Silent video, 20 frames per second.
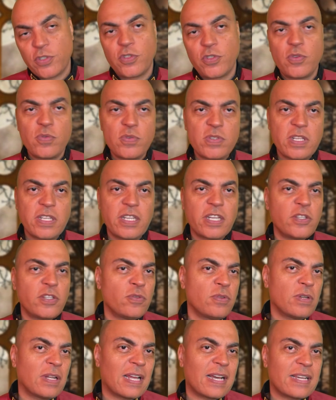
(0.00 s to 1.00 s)
you're using and
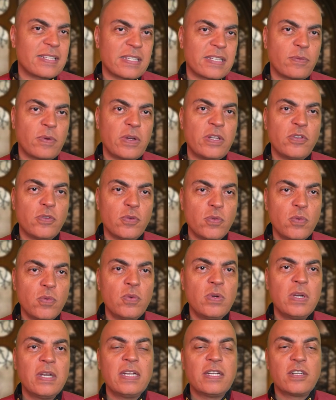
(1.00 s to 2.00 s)
utilizing when you